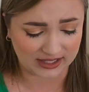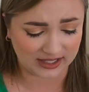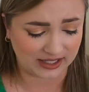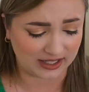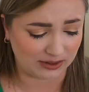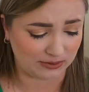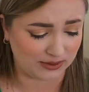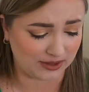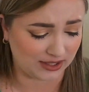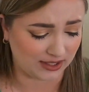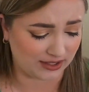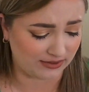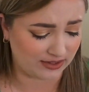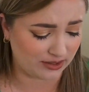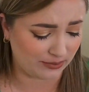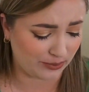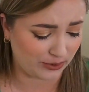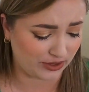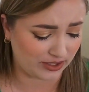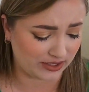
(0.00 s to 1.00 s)
Like I would love to
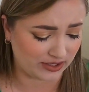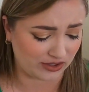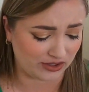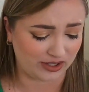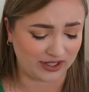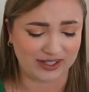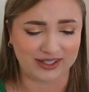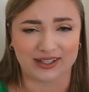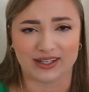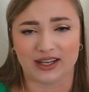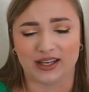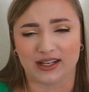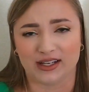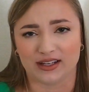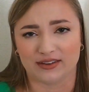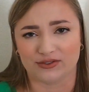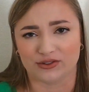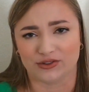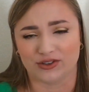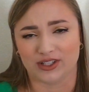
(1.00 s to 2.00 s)
put this on at night
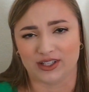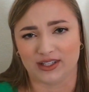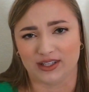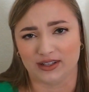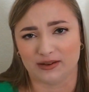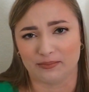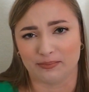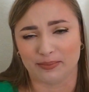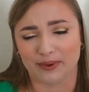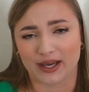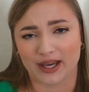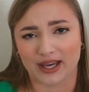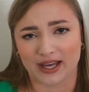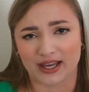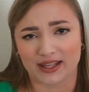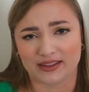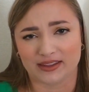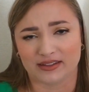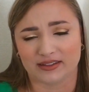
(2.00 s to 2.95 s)
after taking a bath.